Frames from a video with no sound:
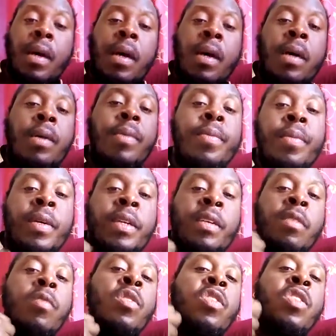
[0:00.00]
I
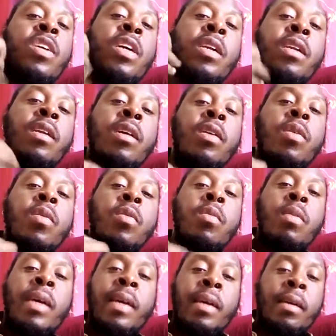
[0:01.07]
just want y'all to know,
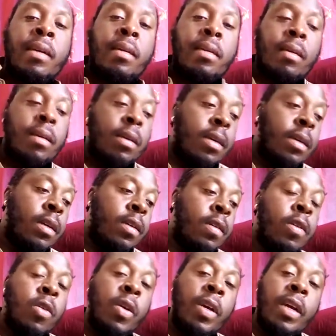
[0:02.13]
like,
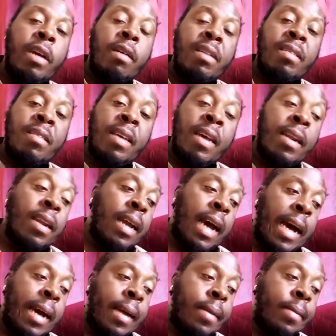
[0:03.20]
you'll hear it said a
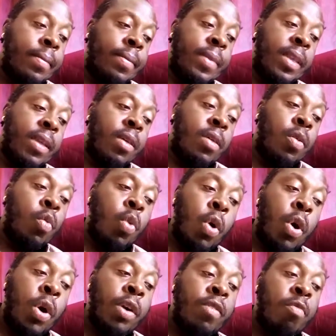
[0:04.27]
lot. The
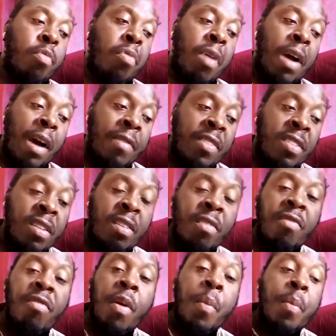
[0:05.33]
word of prophecy
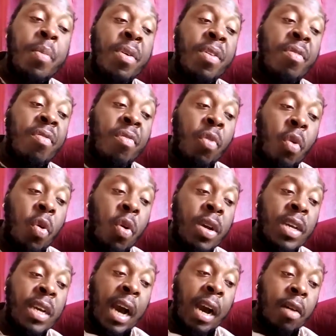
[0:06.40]
from before
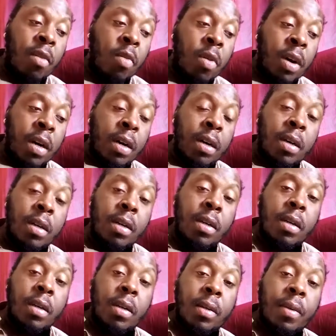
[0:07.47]
Yahweh.
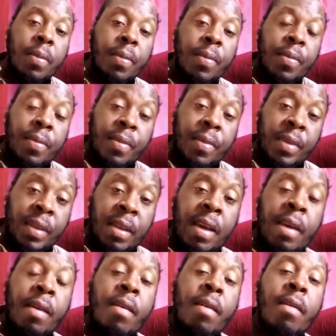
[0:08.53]

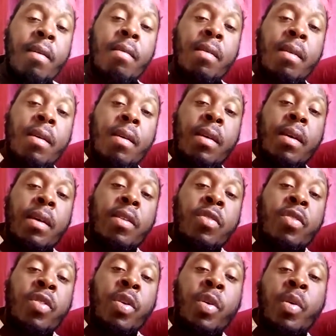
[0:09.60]
Okay?
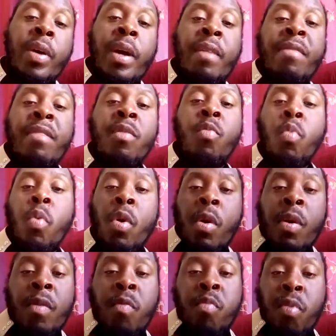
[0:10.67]
So every
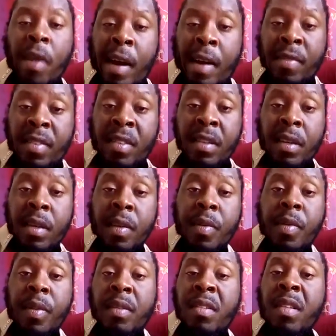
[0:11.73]
word of prophecy,
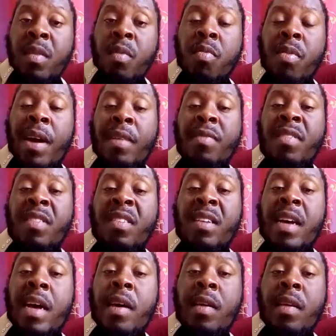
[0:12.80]
see, he
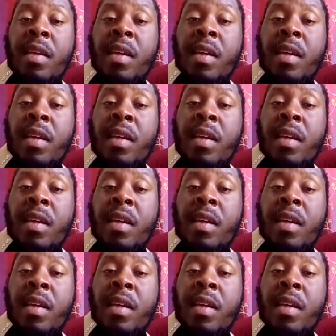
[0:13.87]
prophesied